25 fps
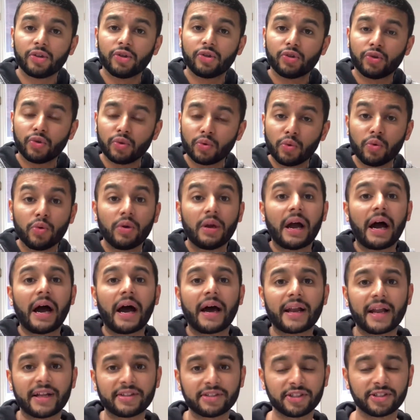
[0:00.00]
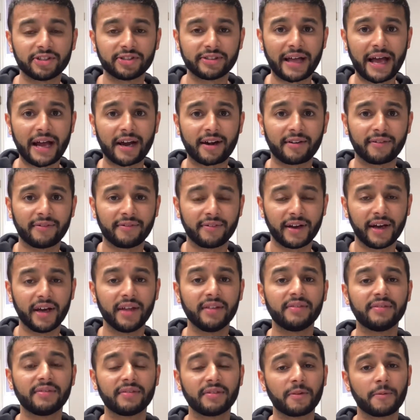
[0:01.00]
to God as a
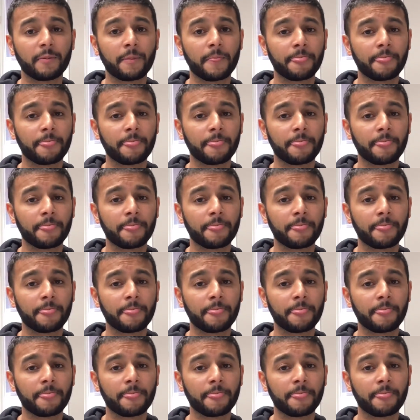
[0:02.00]
sacrifice.